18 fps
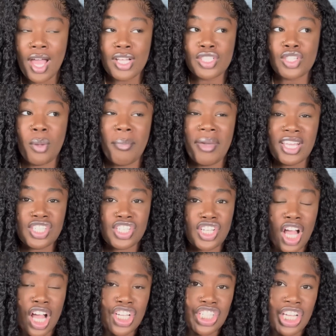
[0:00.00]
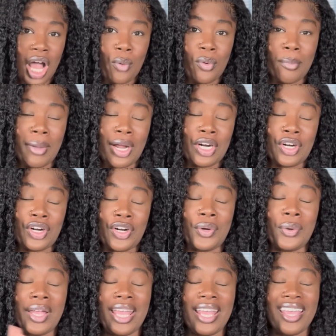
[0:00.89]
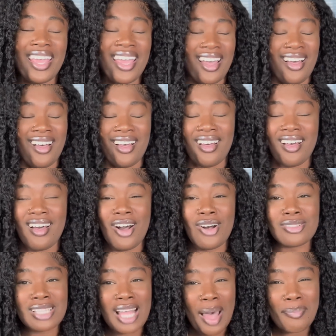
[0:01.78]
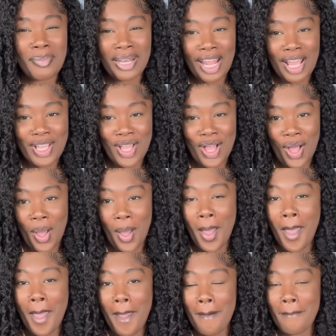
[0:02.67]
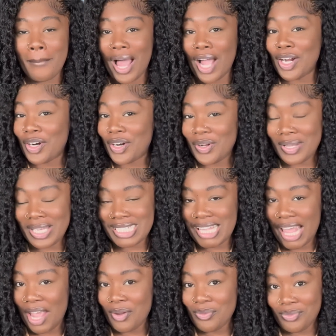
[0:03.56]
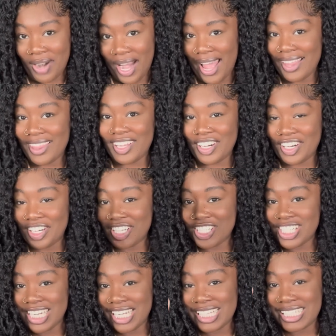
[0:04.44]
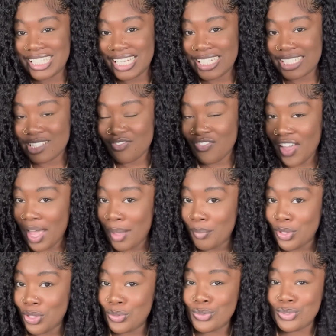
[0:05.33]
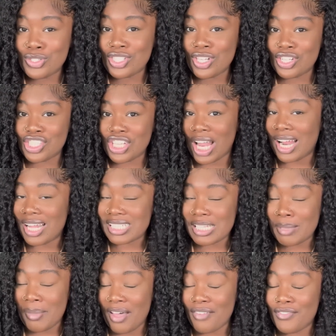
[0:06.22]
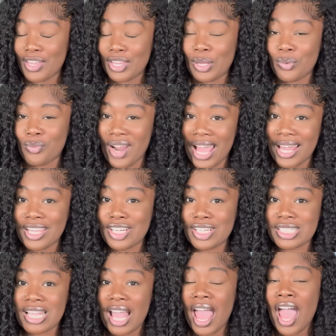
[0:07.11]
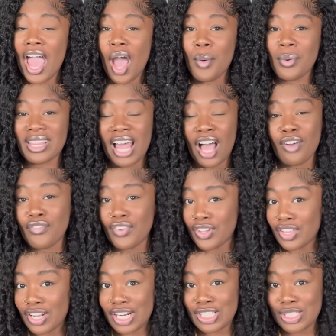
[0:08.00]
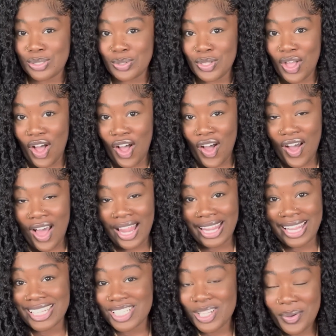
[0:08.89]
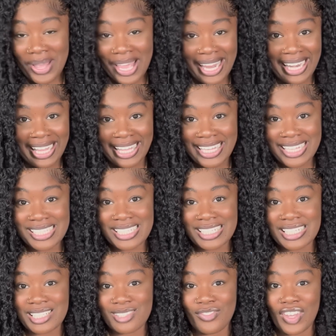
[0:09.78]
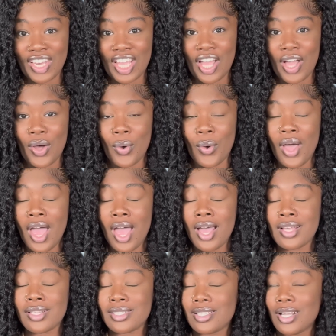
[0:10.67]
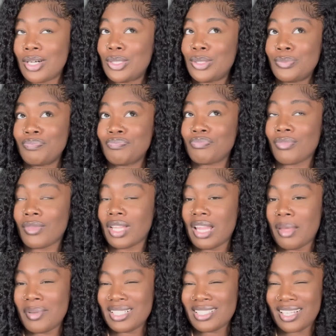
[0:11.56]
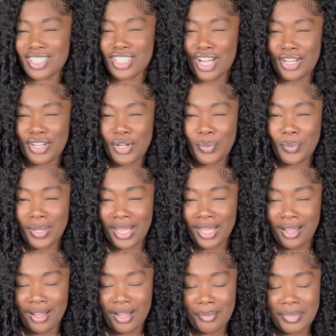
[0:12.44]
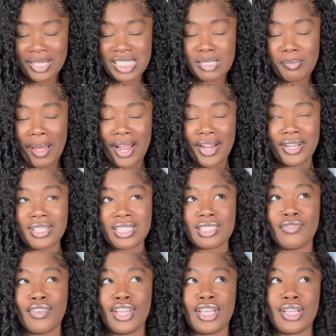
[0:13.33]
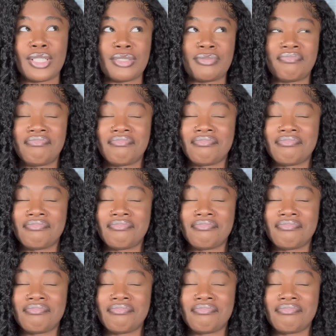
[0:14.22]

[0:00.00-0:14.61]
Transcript: So make sure y'all shop with my girl. And yeah, on top of that, y'all, my girl is a Rattler. She attends FAMU, so shout out to my fellow Rattlers. And without further ado, y'all, let's go ahead and get into this video. So let me let y'all know what inspired this video.